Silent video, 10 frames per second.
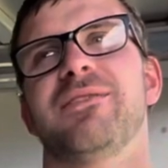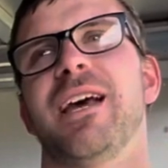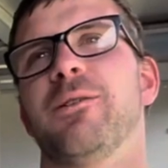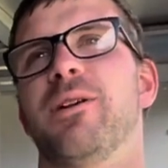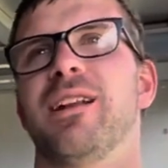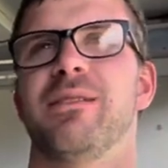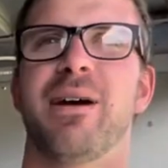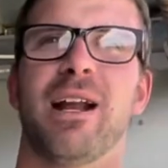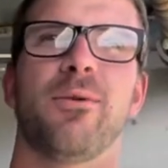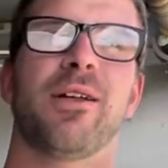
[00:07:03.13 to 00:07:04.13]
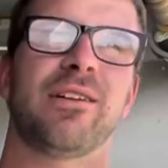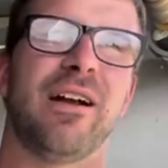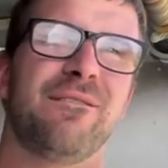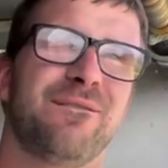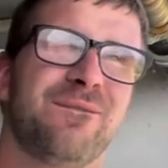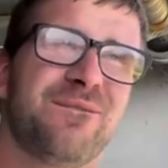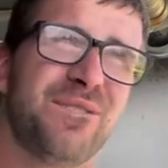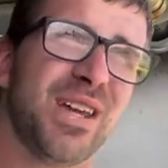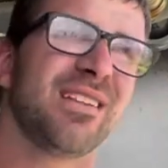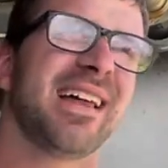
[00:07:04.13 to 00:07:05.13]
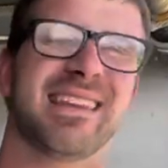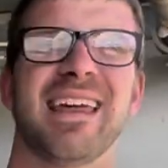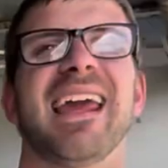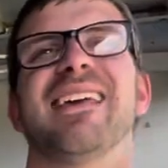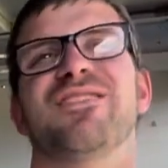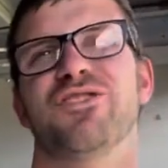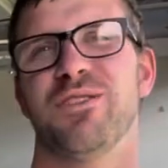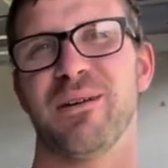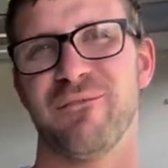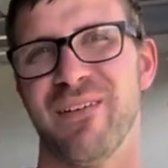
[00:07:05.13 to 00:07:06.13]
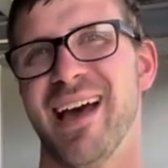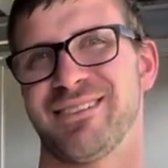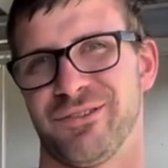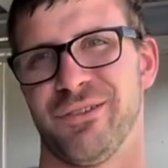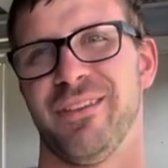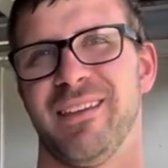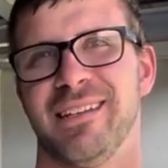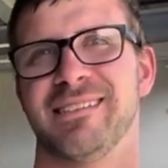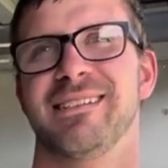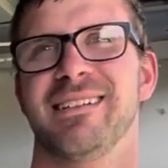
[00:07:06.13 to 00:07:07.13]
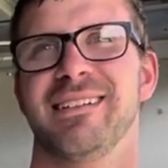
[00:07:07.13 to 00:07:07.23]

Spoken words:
headwind and the bad weather, I feel like the eighth should be faster than this.